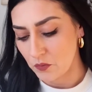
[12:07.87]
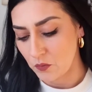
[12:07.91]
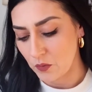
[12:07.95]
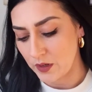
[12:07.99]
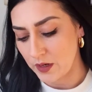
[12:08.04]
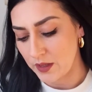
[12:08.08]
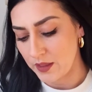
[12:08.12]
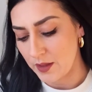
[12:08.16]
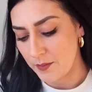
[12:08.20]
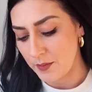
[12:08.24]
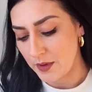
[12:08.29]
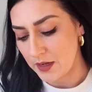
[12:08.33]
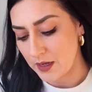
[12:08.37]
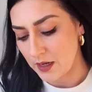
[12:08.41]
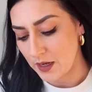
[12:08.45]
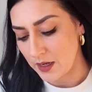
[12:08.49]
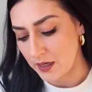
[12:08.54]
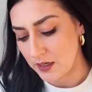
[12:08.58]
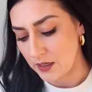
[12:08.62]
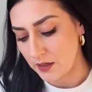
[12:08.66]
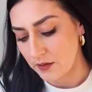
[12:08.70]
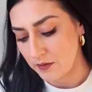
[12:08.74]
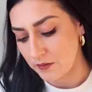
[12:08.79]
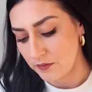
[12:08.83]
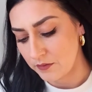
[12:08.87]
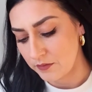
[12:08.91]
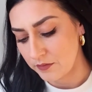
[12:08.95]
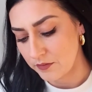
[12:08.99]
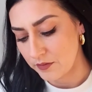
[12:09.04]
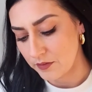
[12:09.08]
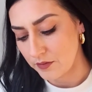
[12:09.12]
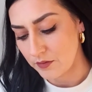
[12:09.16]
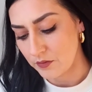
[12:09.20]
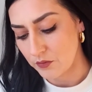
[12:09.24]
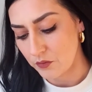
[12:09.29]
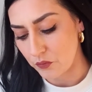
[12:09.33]
One of them I kind of
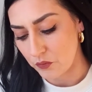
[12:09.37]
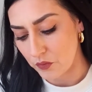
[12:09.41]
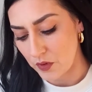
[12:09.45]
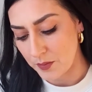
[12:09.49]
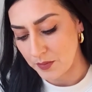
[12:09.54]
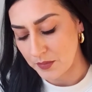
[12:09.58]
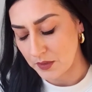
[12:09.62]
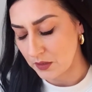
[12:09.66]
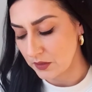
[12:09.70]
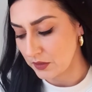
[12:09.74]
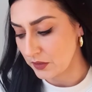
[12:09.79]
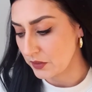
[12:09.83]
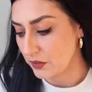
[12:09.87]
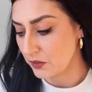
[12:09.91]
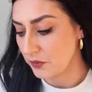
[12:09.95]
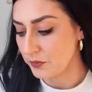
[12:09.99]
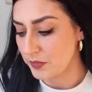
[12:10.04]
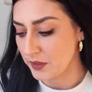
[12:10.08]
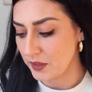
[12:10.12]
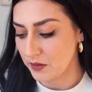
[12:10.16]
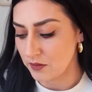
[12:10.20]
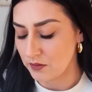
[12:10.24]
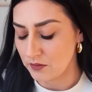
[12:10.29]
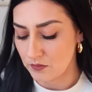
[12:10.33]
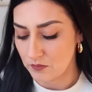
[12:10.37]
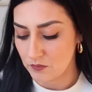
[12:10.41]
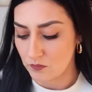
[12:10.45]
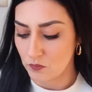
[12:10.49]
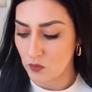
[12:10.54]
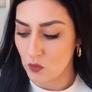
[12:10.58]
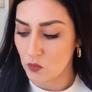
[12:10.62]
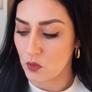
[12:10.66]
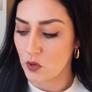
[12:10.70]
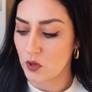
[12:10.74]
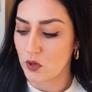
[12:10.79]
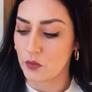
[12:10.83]
ripped a little, but
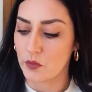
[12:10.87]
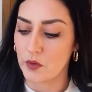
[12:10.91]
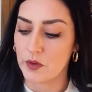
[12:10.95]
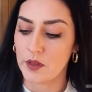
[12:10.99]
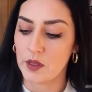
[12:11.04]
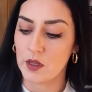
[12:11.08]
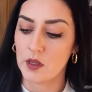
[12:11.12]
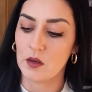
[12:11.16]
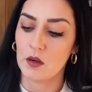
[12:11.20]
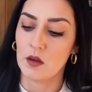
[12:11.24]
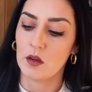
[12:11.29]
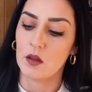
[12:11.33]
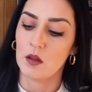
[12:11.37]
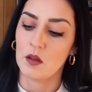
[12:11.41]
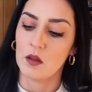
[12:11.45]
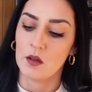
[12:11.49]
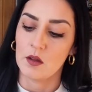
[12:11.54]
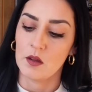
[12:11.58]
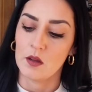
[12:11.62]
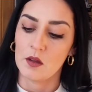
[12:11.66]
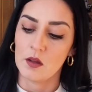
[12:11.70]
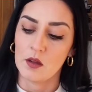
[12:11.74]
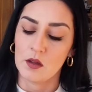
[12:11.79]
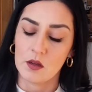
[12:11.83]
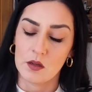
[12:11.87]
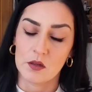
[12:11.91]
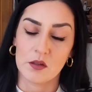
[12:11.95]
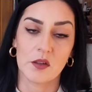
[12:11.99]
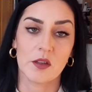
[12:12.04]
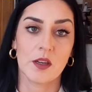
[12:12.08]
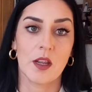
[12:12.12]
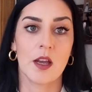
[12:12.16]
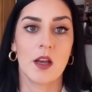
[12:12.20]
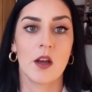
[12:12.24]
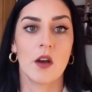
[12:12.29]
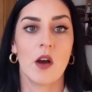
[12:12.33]
we'll work with it. So
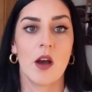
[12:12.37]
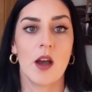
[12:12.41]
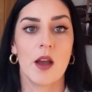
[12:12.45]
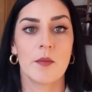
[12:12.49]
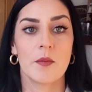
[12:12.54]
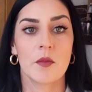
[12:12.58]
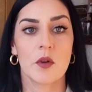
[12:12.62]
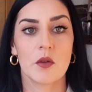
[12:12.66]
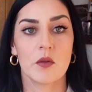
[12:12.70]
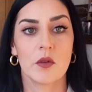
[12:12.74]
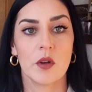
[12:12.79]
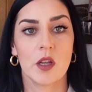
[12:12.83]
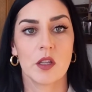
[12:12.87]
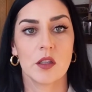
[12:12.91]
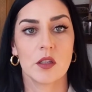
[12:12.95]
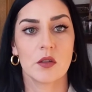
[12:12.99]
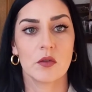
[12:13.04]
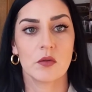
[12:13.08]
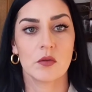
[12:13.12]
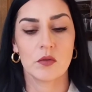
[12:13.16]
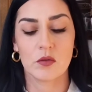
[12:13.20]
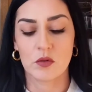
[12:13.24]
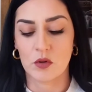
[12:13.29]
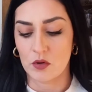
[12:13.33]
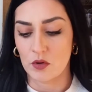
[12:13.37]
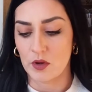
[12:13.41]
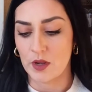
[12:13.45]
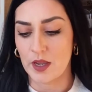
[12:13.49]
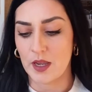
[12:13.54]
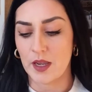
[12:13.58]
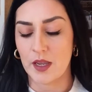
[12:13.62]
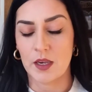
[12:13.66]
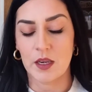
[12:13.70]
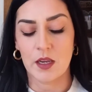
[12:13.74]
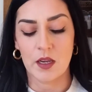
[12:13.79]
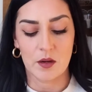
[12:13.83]
now I'm going to go
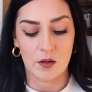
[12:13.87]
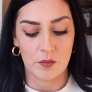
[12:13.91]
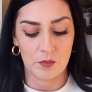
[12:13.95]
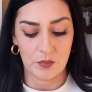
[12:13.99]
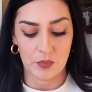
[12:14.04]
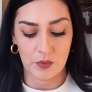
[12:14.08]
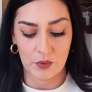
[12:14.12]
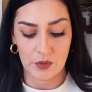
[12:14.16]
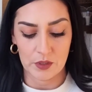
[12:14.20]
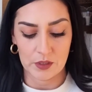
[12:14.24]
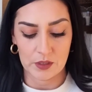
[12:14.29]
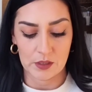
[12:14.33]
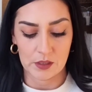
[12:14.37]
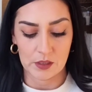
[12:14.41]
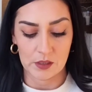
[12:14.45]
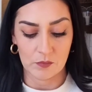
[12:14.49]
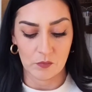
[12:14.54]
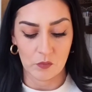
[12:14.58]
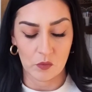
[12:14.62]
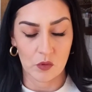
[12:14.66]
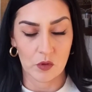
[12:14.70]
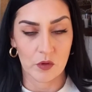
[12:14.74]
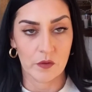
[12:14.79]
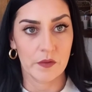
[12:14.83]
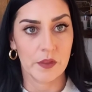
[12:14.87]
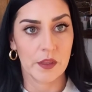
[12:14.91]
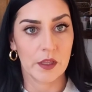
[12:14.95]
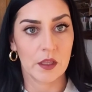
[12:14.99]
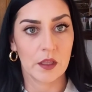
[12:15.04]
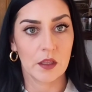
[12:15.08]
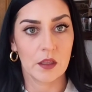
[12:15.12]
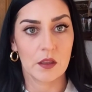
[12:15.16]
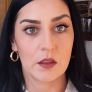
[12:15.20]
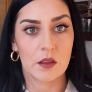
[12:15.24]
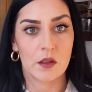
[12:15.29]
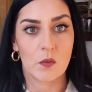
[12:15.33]
ahead and put some more of
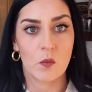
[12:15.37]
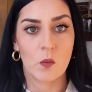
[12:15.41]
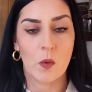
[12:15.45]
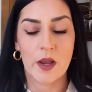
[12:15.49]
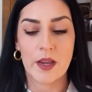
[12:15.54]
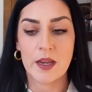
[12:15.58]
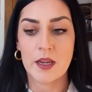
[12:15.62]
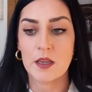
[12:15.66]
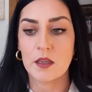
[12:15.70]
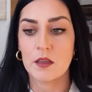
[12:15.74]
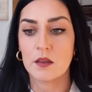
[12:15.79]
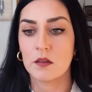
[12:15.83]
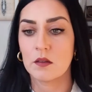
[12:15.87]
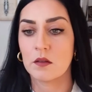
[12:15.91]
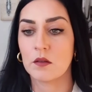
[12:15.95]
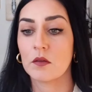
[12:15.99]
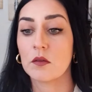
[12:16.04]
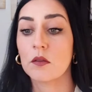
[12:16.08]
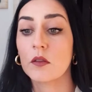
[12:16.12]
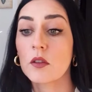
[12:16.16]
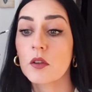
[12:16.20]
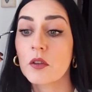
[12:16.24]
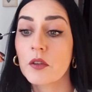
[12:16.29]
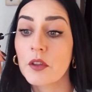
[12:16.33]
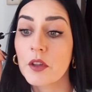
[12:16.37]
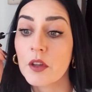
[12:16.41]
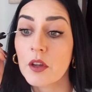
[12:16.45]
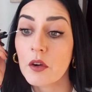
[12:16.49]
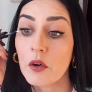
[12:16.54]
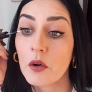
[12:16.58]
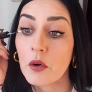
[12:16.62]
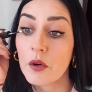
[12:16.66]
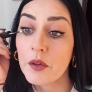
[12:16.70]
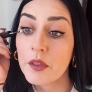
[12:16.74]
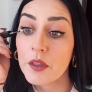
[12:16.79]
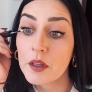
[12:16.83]
the white
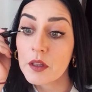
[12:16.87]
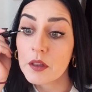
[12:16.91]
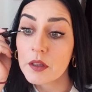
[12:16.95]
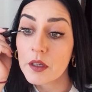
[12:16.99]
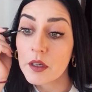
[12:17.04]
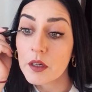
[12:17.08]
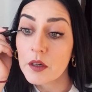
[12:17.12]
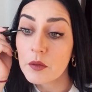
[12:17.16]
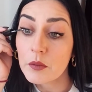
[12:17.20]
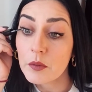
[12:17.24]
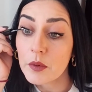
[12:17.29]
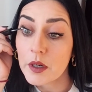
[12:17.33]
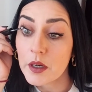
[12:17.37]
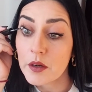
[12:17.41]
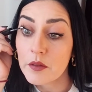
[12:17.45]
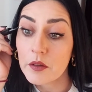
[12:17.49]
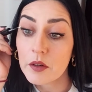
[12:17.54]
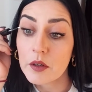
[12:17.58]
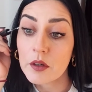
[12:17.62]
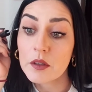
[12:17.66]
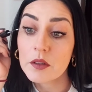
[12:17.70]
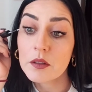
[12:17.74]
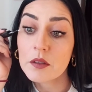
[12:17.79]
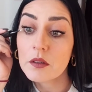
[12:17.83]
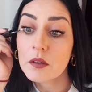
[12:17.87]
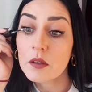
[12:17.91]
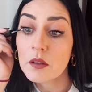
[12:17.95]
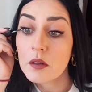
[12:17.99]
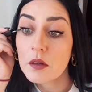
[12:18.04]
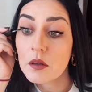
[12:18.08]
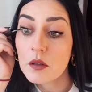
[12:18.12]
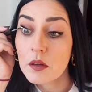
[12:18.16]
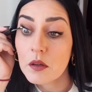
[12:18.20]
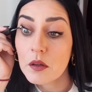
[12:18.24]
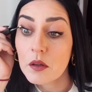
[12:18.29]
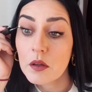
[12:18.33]
or the clear, whatever.
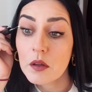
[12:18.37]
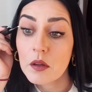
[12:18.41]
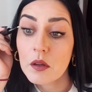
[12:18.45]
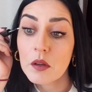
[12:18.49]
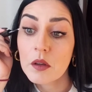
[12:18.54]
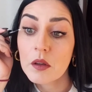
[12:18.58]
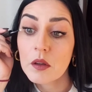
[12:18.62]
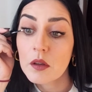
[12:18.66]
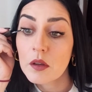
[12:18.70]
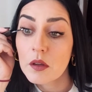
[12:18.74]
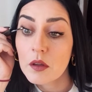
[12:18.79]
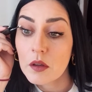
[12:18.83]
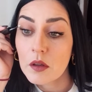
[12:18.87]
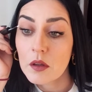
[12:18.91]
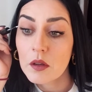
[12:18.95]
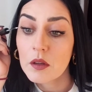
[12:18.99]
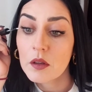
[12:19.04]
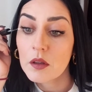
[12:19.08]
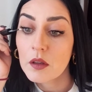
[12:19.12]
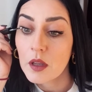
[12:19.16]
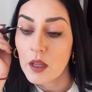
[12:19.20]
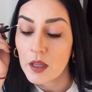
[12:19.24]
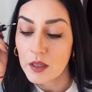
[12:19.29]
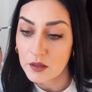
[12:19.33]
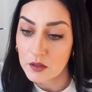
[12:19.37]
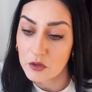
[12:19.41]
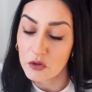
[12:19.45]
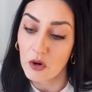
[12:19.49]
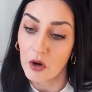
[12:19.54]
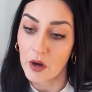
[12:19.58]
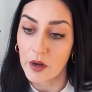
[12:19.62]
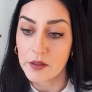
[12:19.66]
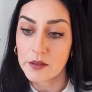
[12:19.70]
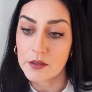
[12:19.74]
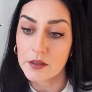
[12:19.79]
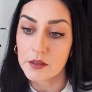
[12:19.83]
It
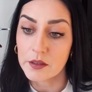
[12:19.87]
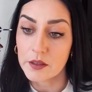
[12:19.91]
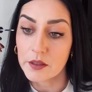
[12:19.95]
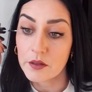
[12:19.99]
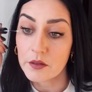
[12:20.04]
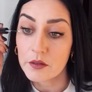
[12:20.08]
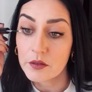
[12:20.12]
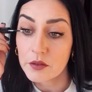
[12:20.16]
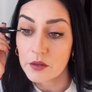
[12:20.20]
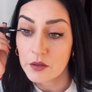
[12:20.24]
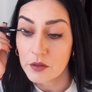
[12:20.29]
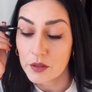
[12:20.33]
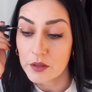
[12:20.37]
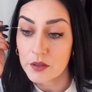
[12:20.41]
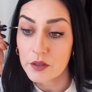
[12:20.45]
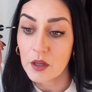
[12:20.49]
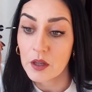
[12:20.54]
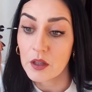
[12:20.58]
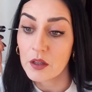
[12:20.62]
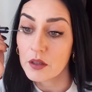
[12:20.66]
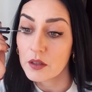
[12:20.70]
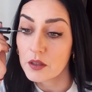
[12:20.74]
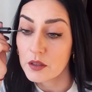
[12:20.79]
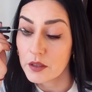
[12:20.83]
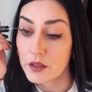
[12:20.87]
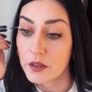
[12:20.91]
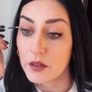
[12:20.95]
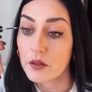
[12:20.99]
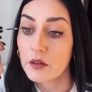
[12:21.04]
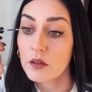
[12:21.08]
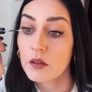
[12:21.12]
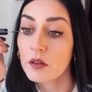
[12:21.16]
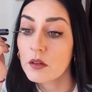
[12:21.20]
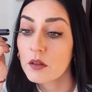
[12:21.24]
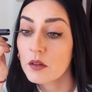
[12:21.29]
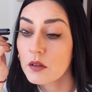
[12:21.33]
dries clear, so let's call it
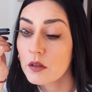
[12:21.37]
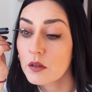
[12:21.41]
clear.